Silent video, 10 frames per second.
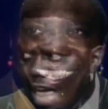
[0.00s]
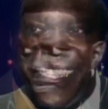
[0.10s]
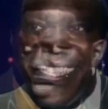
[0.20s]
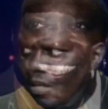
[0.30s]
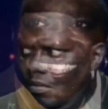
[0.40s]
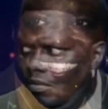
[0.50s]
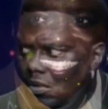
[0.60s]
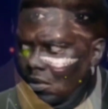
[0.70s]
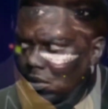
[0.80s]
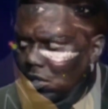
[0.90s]
damn it.
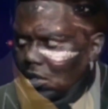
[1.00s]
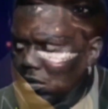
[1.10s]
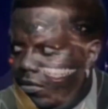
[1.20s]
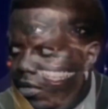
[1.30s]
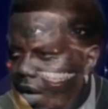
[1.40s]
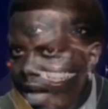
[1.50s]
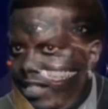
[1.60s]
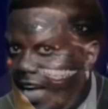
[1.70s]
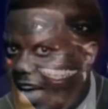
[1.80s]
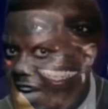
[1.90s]
I
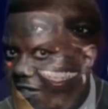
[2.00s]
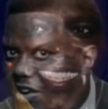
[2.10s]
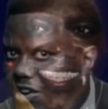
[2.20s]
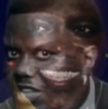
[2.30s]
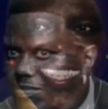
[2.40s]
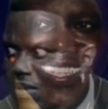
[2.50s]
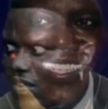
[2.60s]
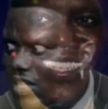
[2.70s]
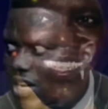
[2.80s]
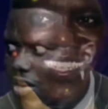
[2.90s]
said, I ain't never heard this
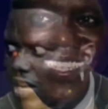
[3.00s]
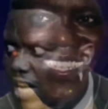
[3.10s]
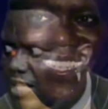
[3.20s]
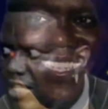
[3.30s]
motherfucker talking like